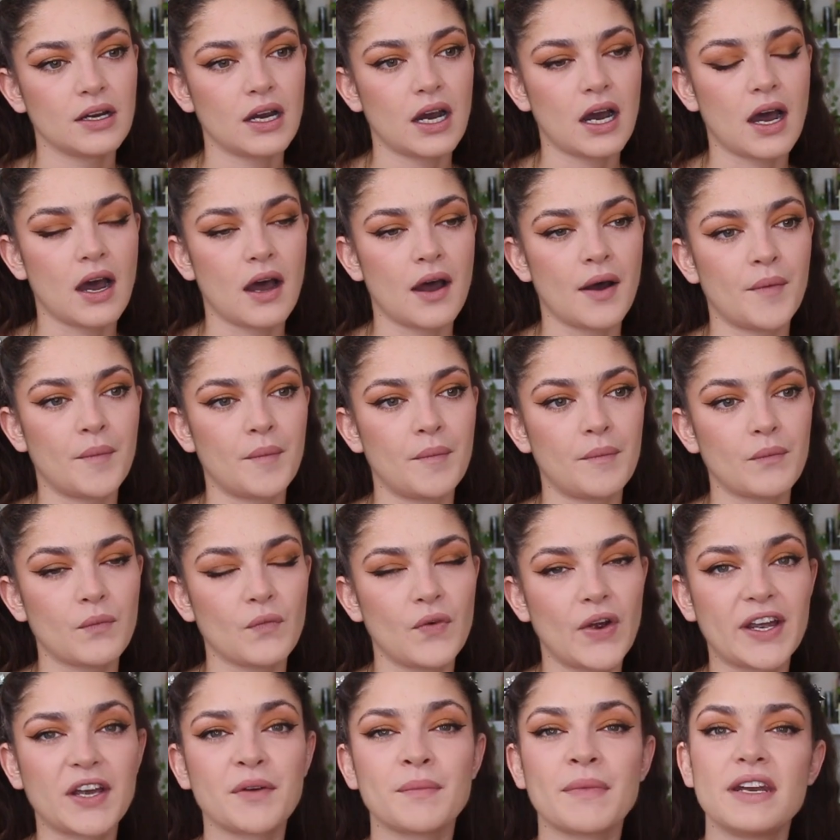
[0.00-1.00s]
um,
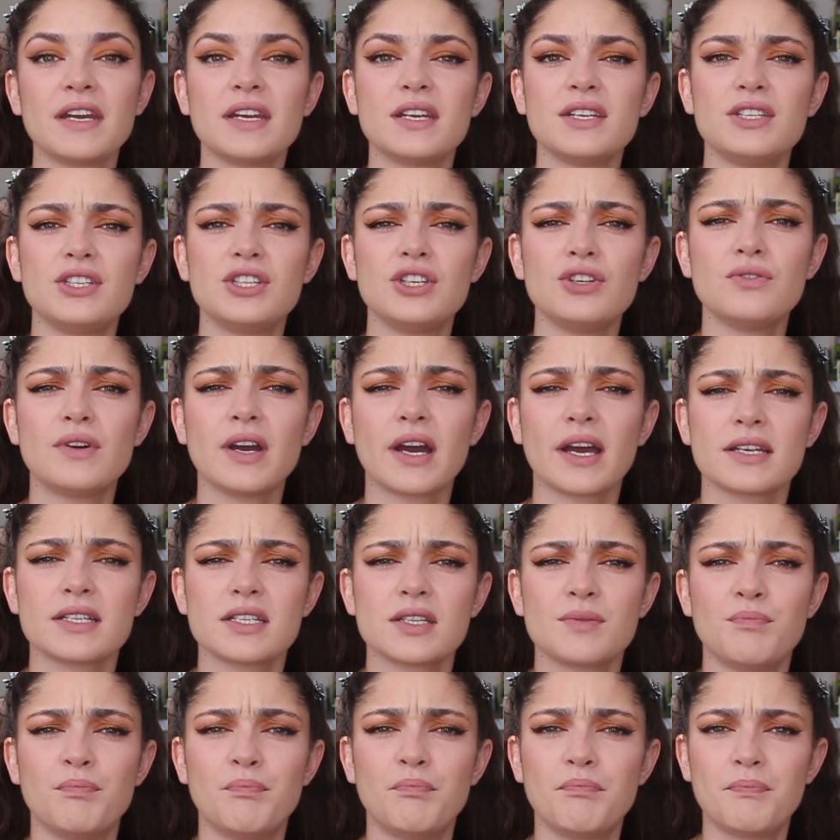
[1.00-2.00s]
recommended you
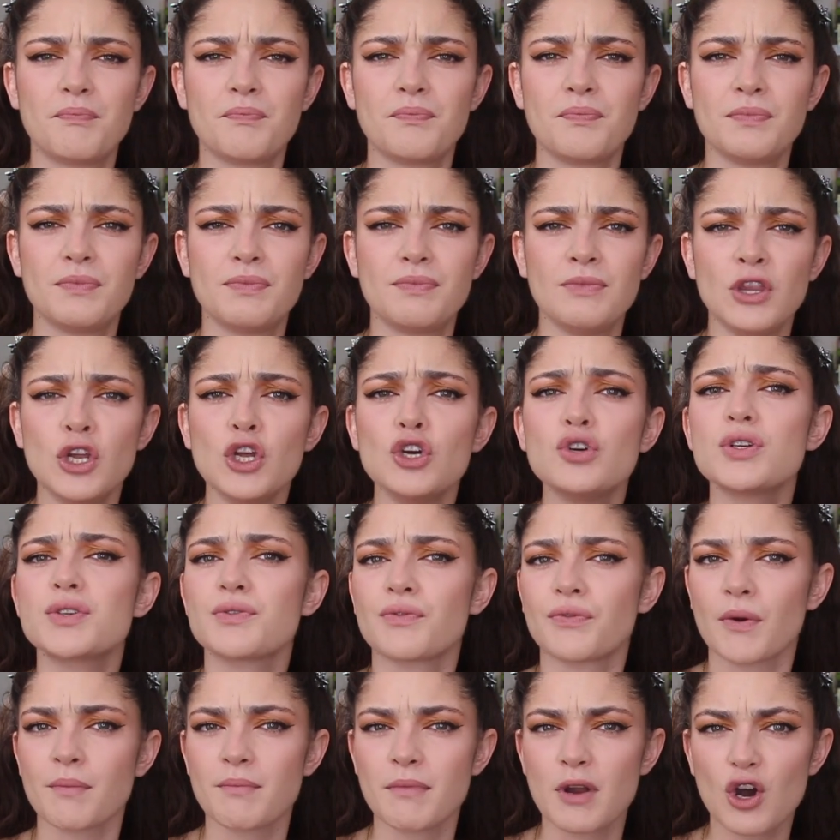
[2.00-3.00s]
guys News
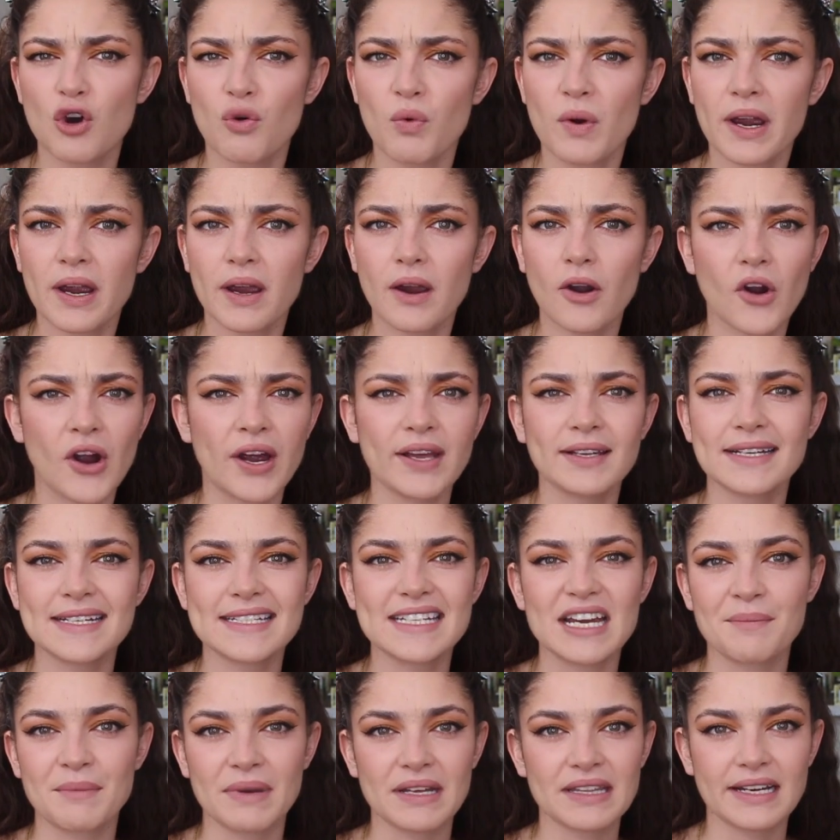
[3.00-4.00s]
from Nowhere, or at
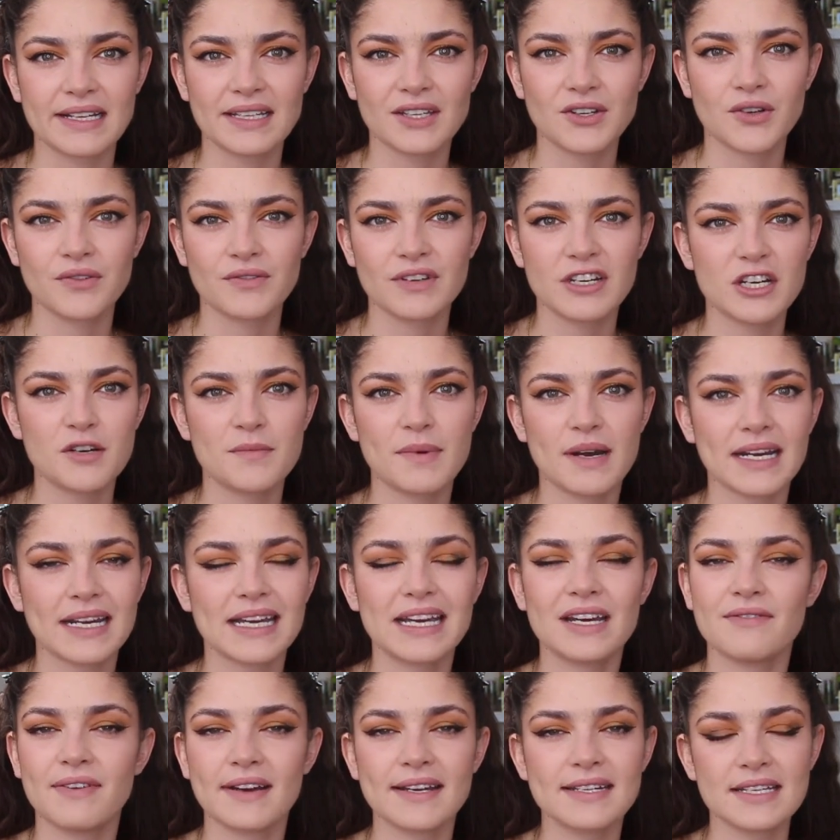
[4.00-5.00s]
least I made that little video about it.
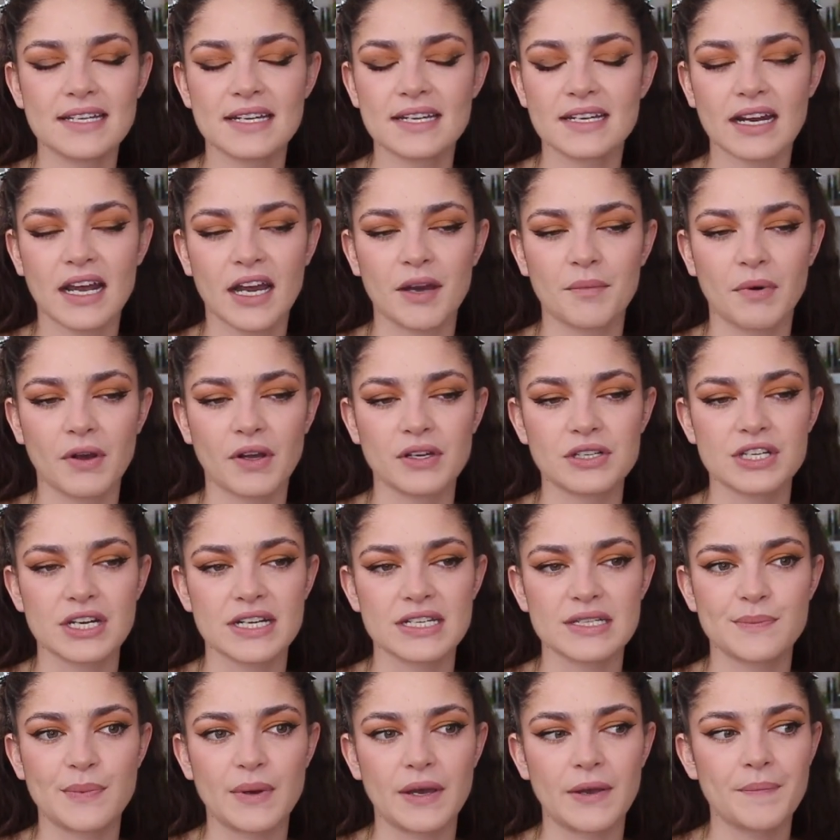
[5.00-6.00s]
If I didn't, I
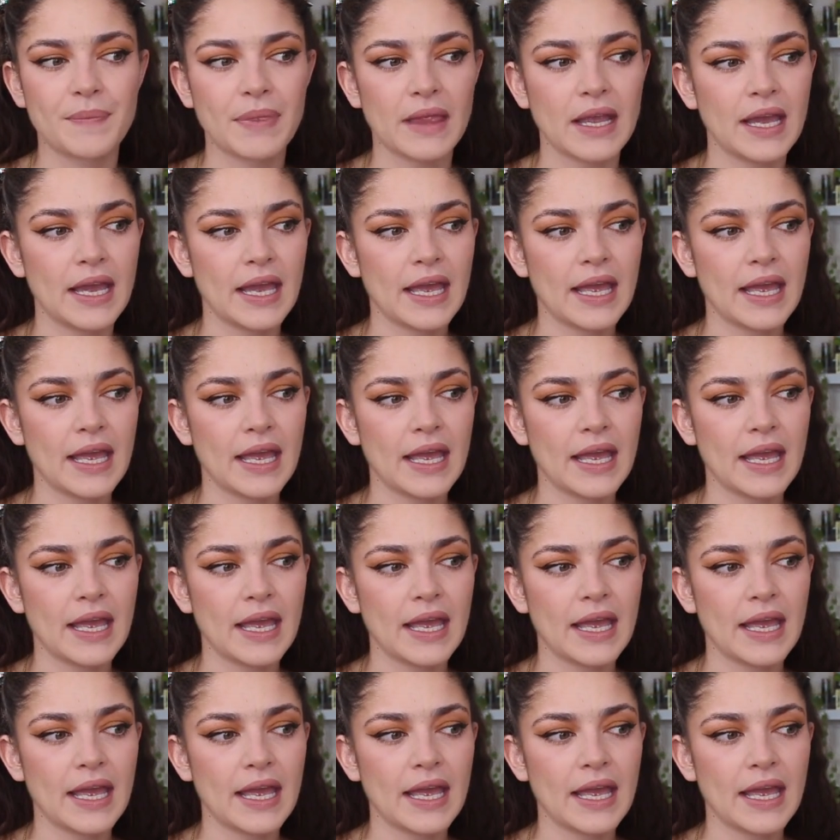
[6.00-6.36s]
apologize, but